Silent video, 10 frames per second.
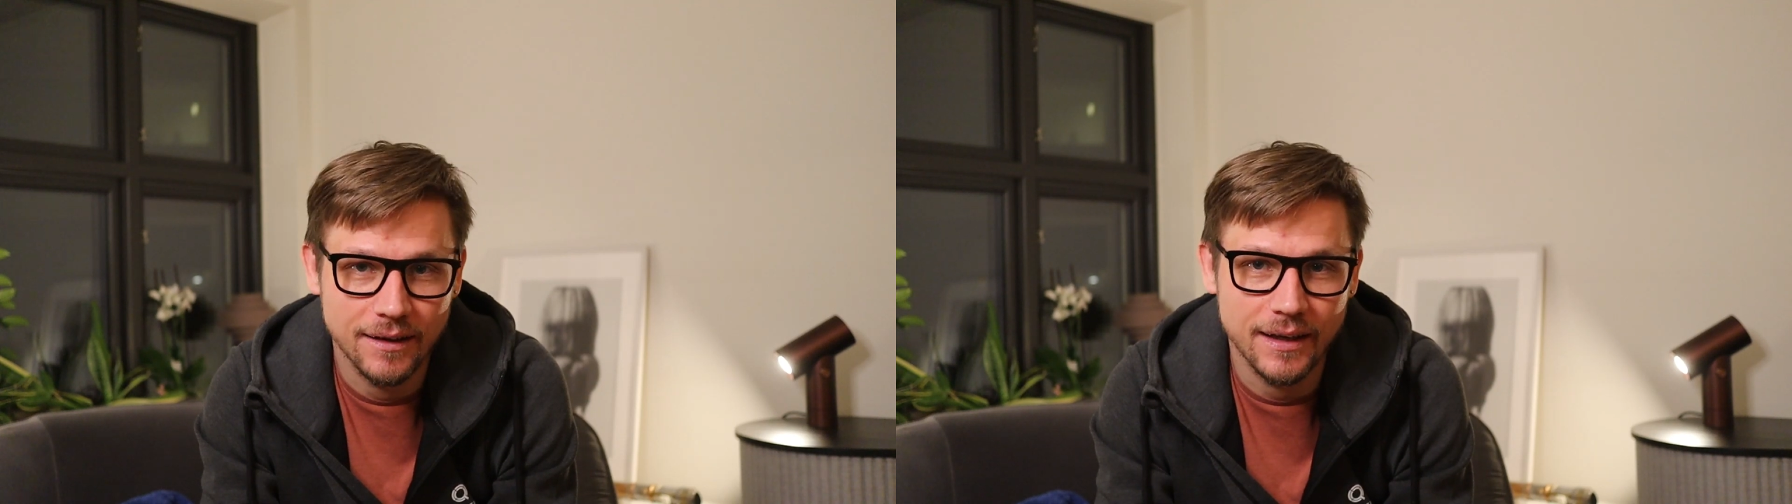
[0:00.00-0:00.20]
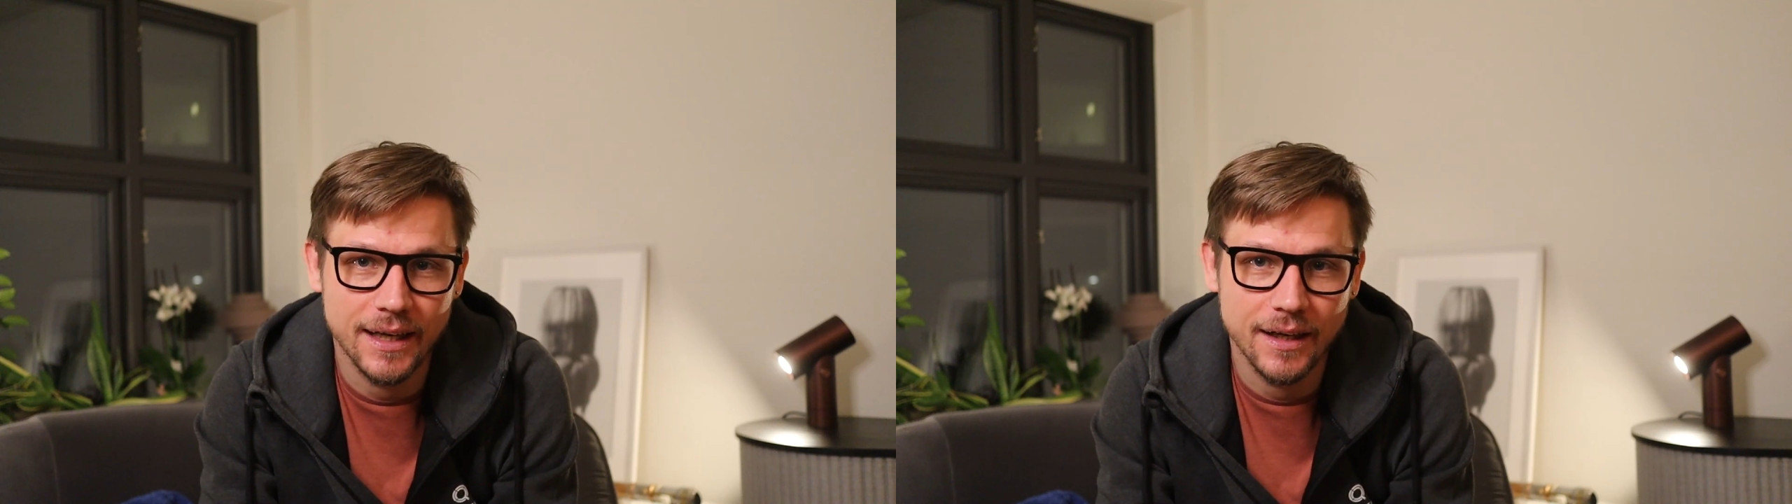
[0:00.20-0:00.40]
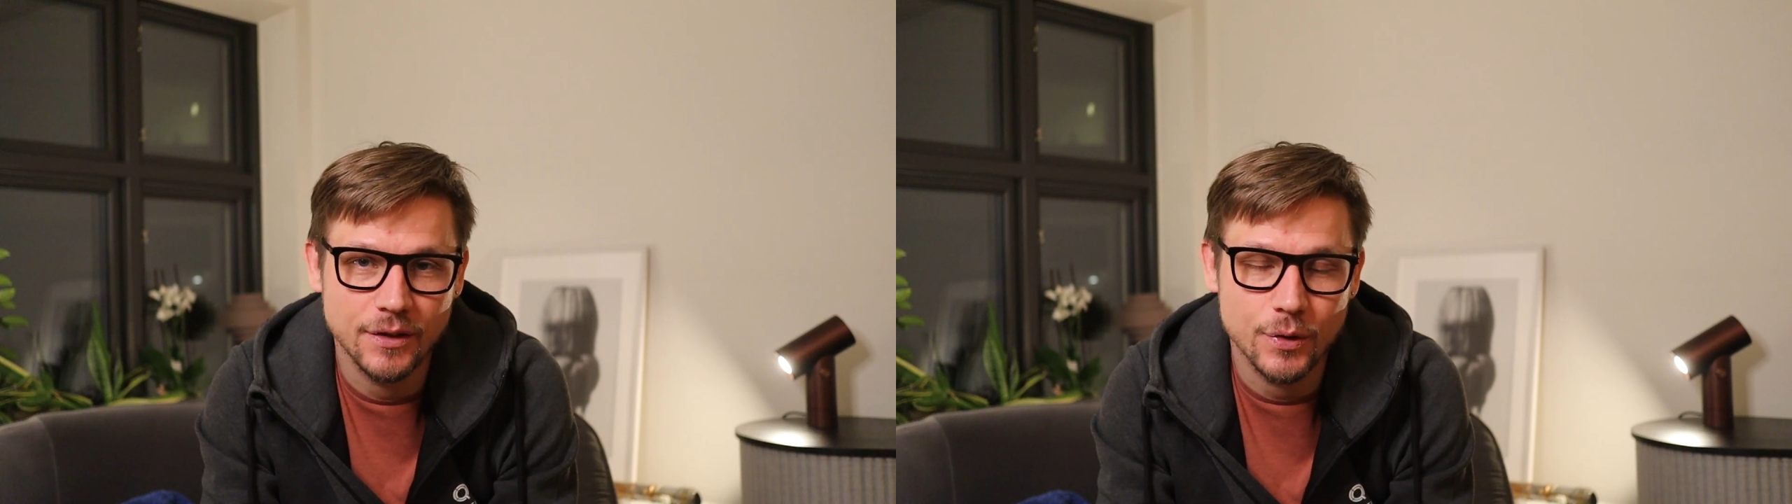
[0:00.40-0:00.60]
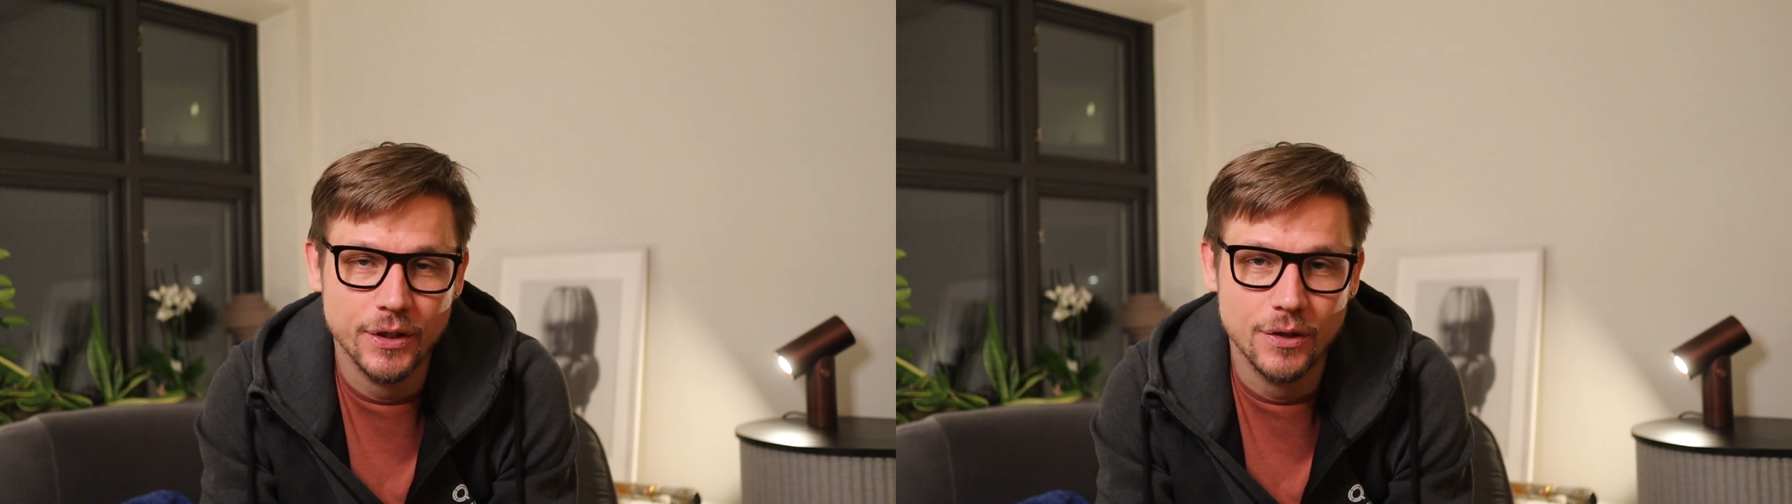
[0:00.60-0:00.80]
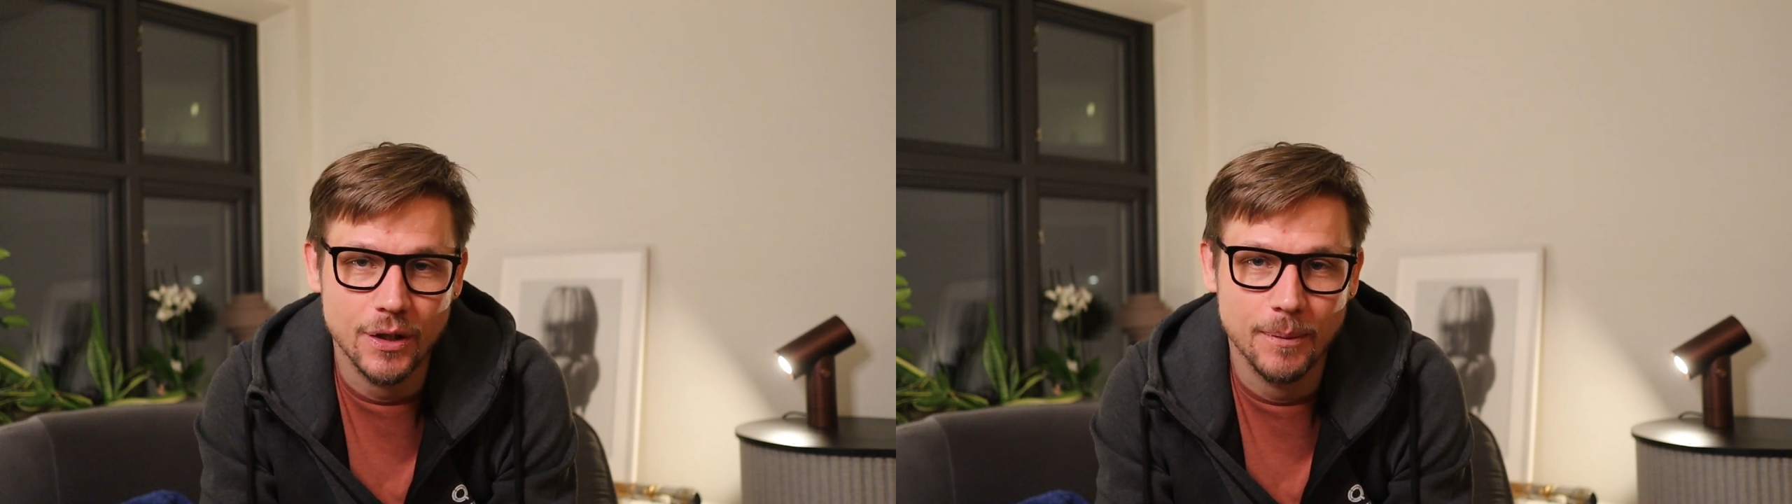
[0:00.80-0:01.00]
Can I
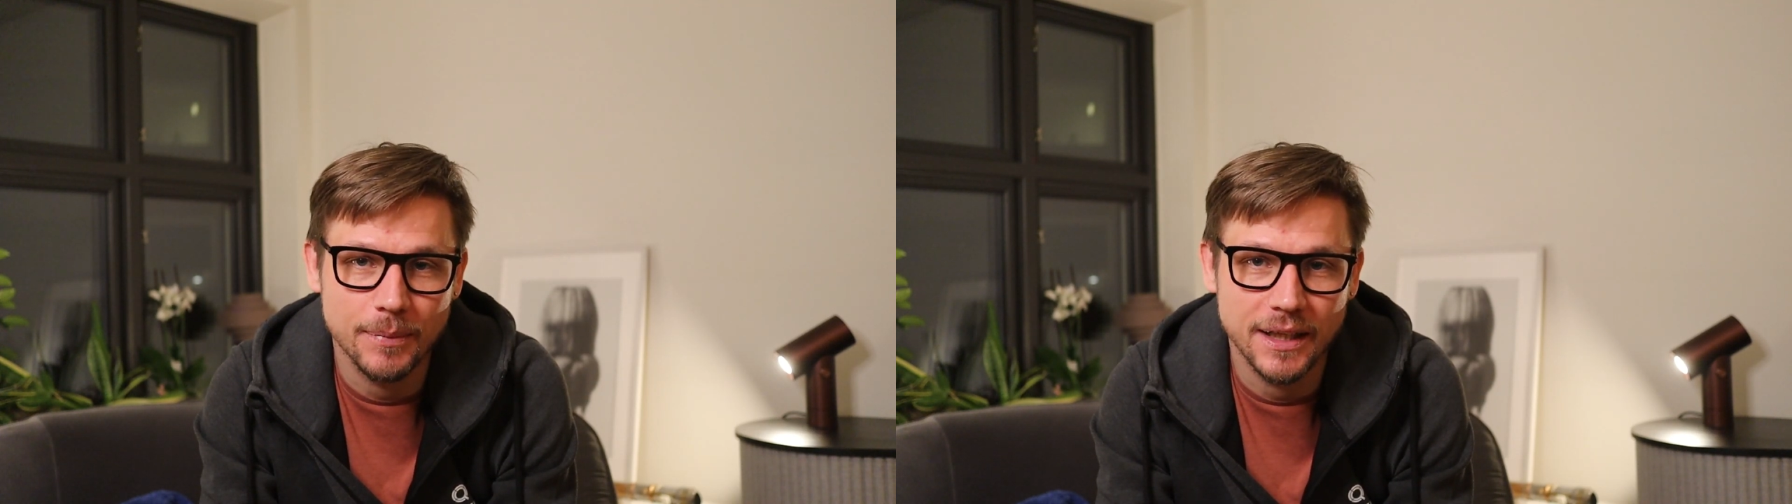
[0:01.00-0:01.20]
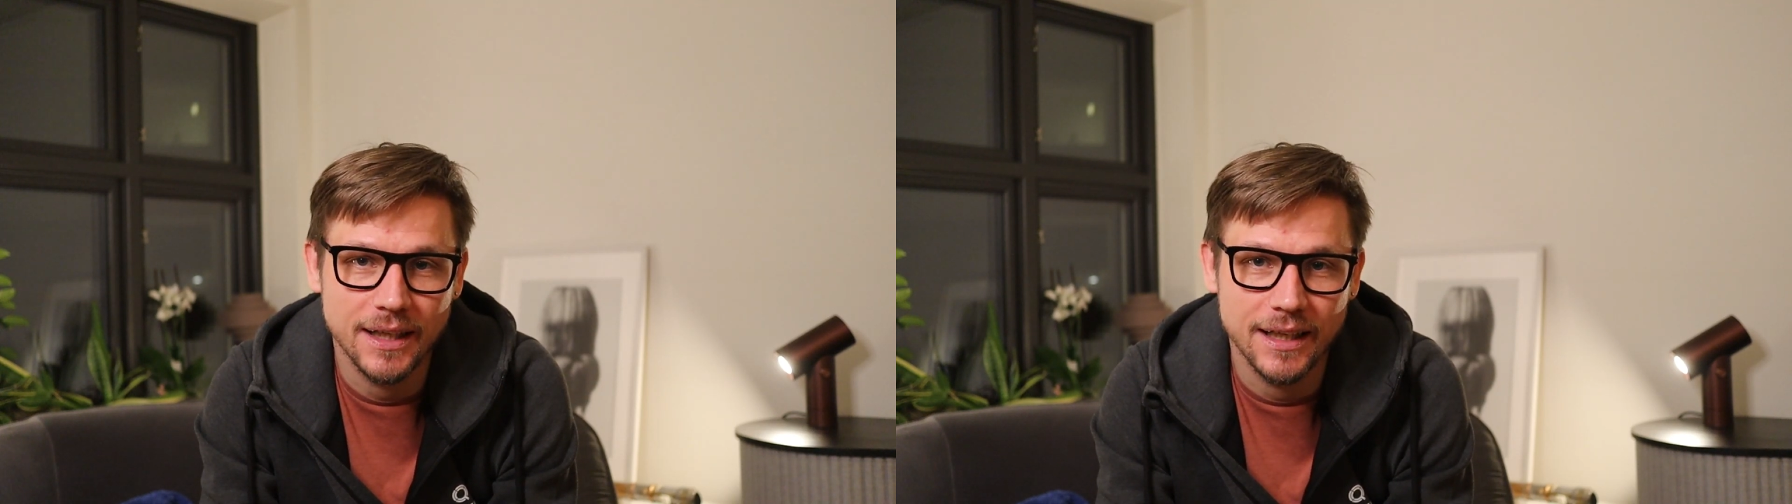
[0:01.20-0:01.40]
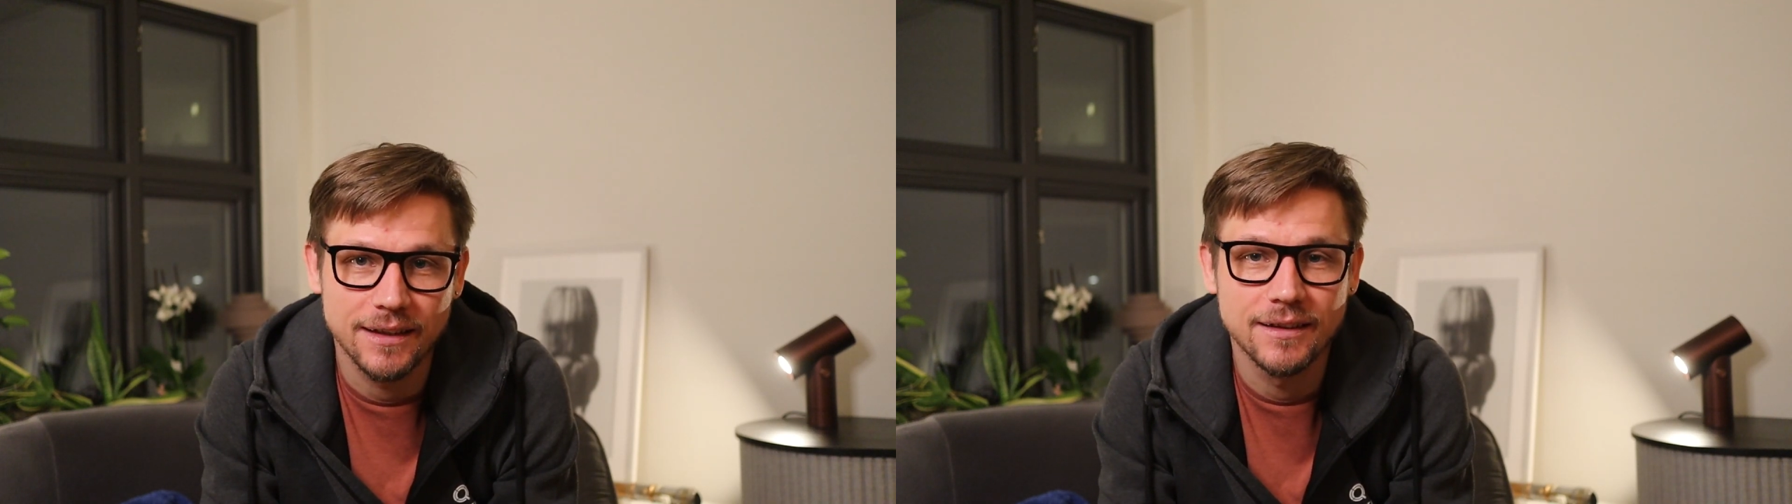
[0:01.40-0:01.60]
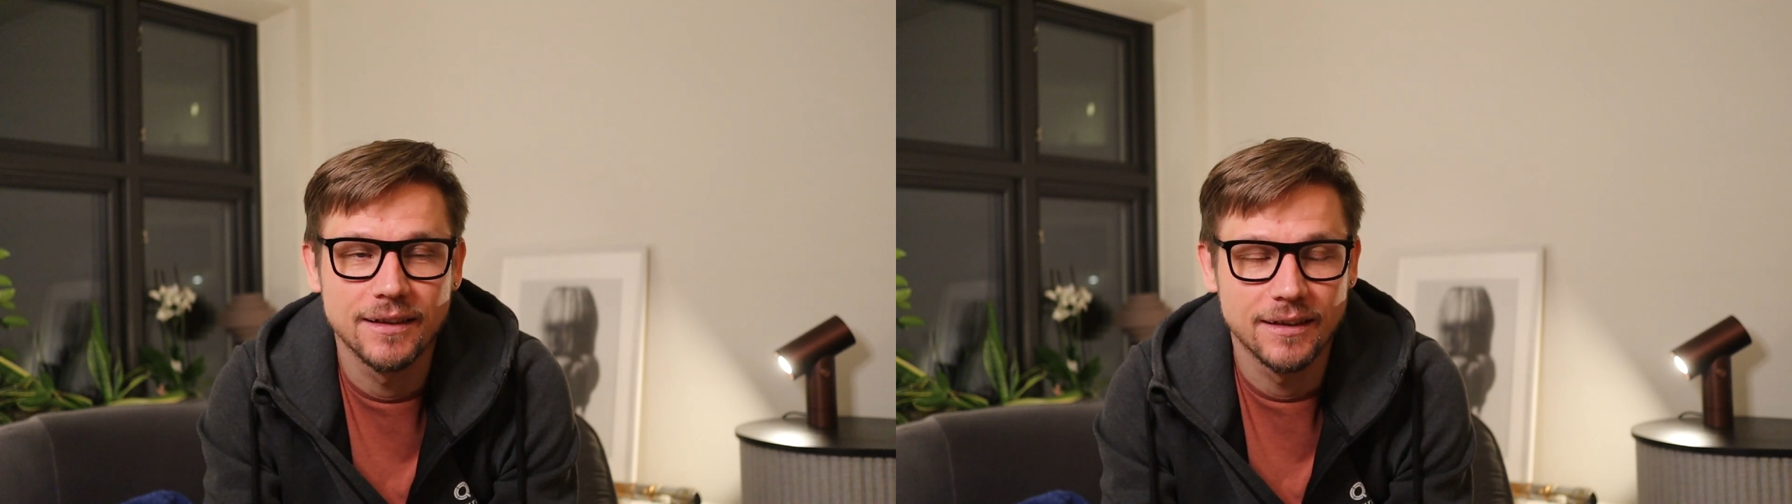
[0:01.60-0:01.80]
join your company again?